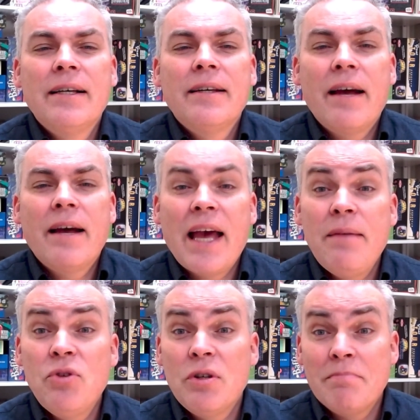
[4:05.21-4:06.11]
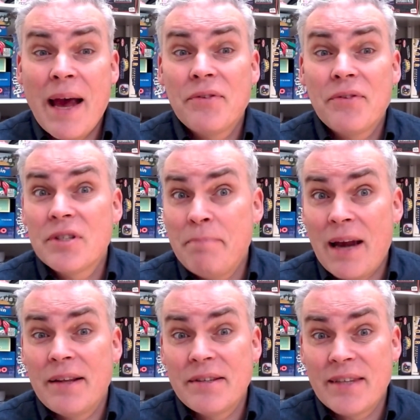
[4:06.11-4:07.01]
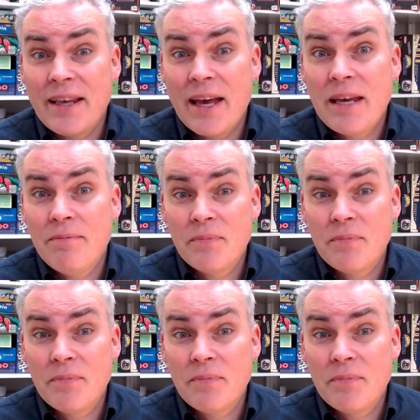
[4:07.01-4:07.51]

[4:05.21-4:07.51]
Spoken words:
Now, games use maths to balance the game.